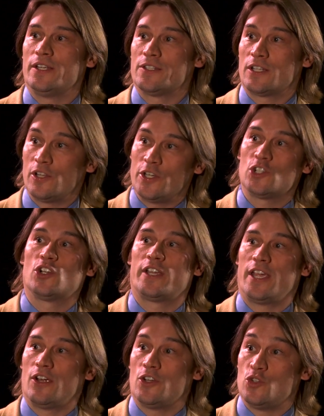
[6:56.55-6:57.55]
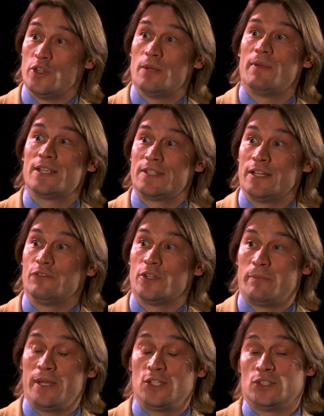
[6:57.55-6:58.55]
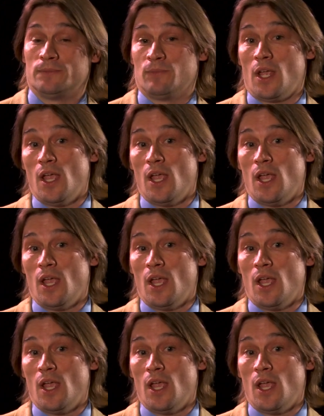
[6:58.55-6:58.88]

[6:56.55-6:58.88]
is clinical care and doing the best thing for the patient.